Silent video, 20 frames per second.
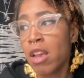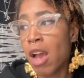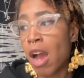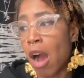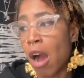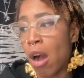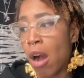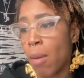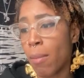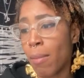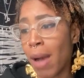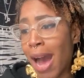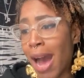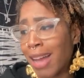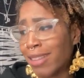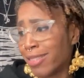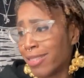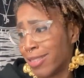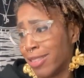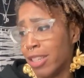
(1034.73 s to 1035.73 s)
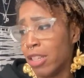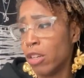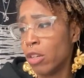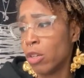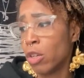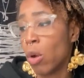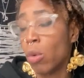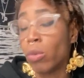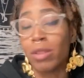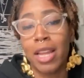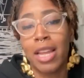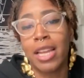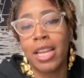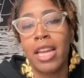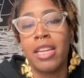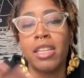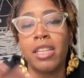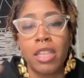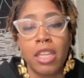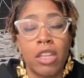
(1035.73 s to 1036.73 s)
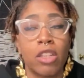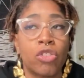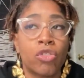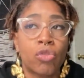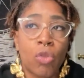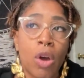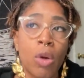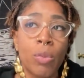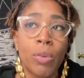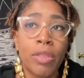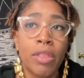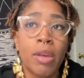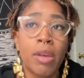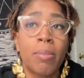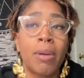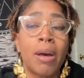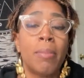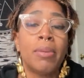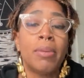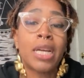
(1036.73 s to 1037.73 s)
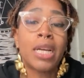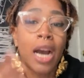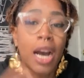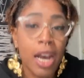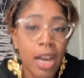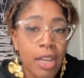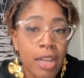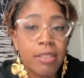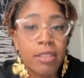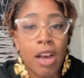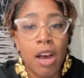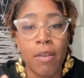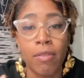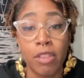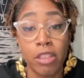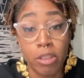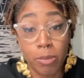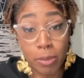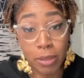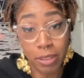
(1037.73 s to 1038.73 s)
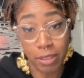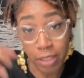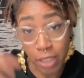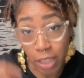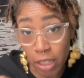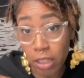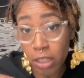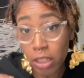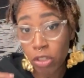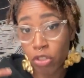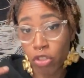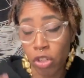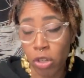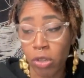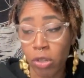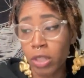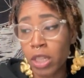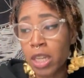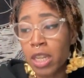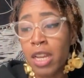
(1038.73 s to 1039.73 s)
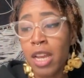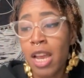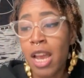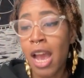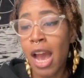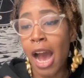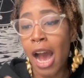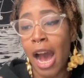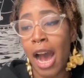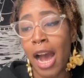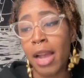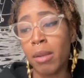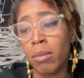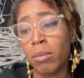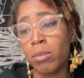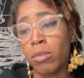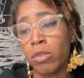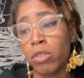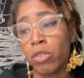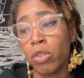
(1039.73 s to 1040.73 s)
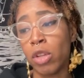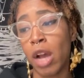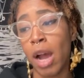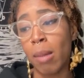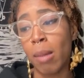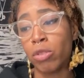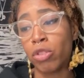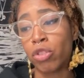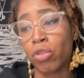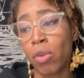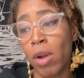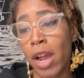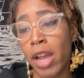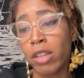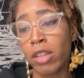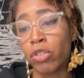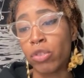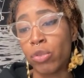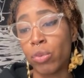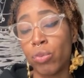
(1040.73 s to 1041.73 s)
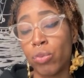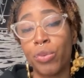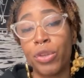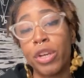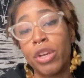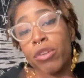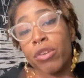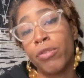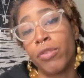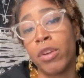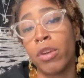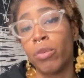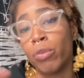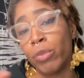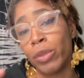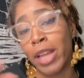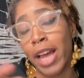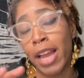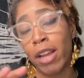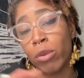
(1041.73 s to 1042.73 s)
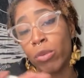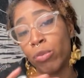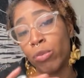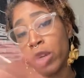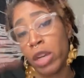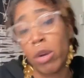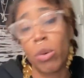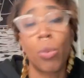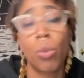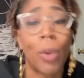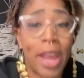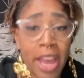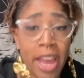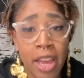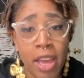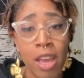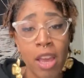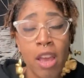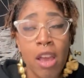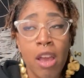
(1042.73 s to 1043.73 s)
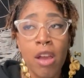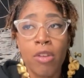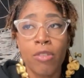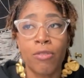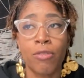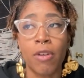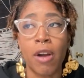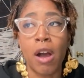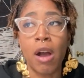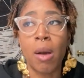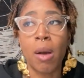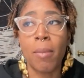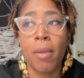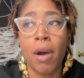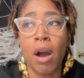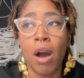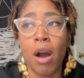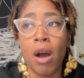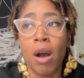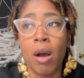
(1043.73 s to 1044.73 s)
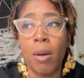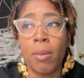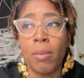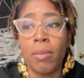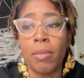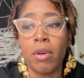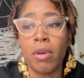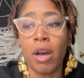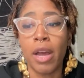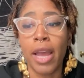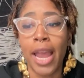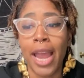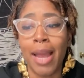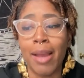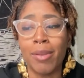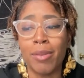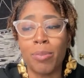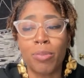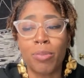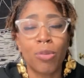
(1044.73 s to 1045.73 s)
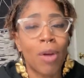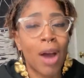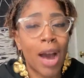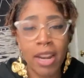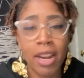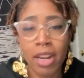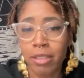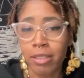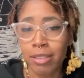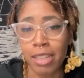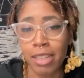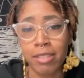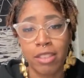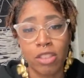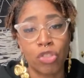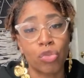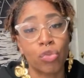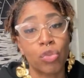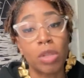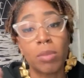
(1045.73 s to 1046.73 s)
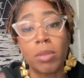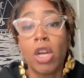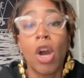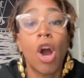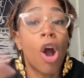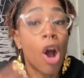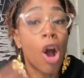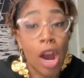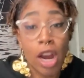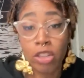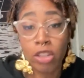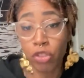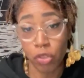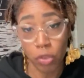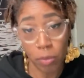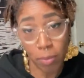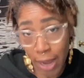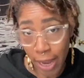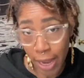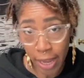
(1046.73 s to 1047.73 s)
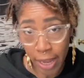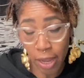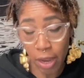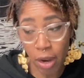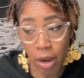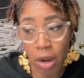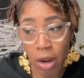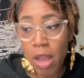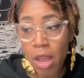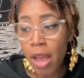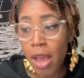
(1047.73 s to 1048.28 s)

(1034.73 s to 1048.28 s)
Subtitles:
I still don't think anything is wrong with it, but because of this particular journey, I'm trying to veer away from products that's extremely harsh for my hair.